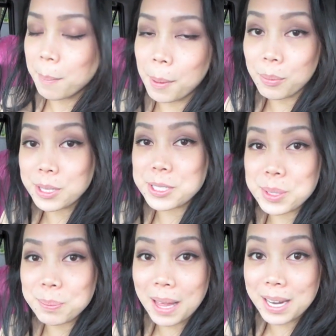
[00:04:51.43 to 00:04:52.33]
But we
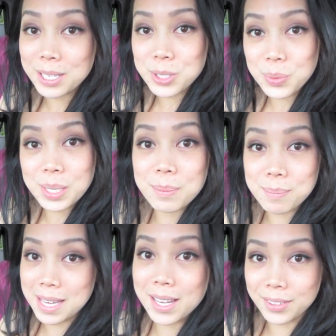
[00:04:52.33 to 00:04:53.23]
do plan on doing a
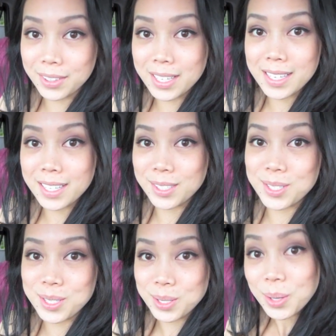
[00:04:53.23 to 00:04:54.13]
meet and greet here
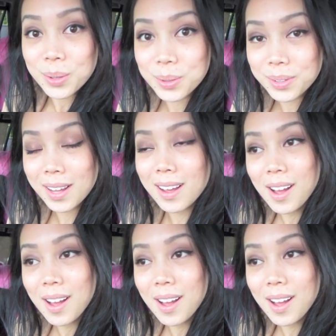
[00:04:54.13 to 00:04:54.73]
soon